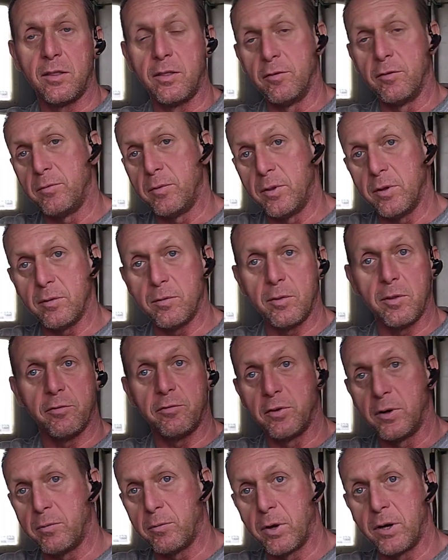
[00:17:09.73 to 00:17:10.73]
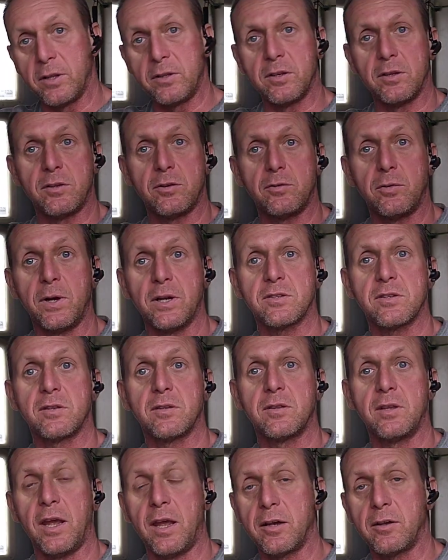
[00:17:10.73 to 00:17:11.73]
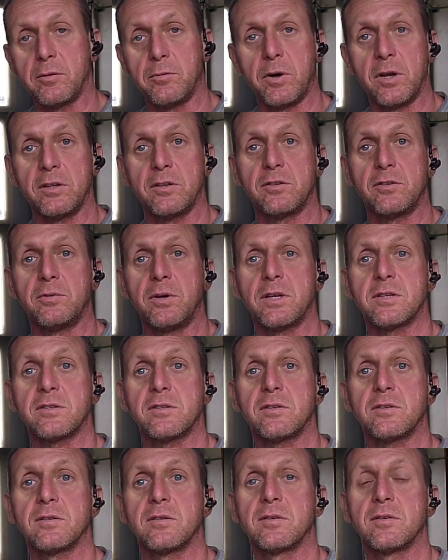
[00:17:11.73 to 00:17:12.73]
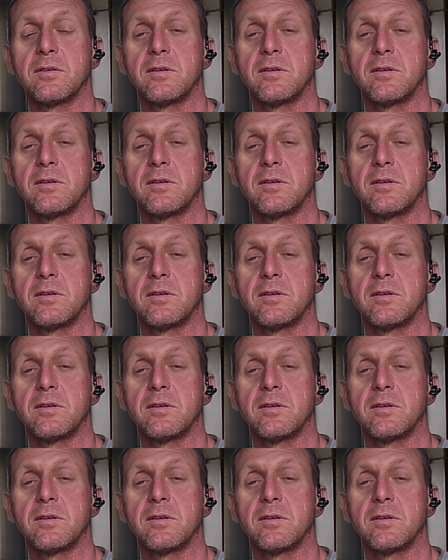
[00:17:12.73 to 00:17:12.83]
the foot wanted to twist, the ankle wanted to twist,